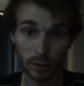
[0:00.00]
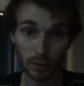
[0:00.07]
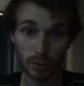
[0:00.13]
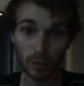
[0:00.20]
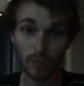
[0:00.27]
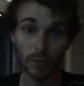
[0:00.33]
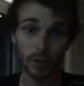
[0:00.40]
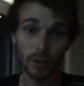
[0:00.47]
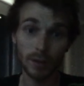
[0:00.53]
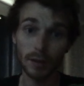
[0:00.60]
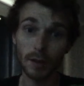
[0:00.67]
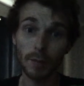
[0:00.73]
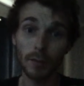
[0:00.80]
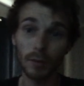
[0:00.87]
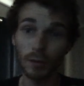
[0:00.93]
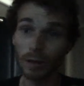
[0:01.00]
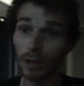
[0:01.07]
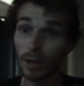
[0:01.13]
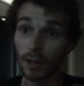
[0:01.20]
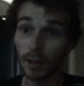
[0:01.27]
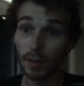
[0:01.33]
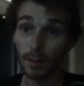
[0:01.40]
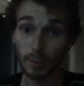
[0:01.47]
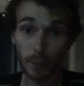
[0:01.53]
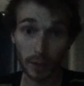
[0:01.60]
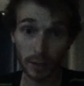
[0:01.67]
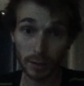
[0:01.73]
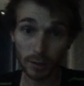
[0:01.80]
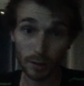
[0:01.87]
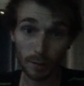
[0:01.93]
So for example, the Big
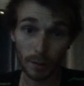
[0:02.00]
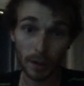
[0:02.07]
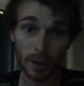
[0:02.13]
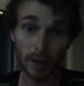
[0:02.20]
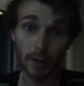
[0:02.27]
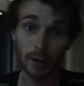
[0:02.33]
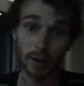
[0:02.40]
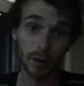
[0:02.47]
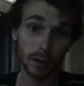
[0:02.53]
Sur Beta,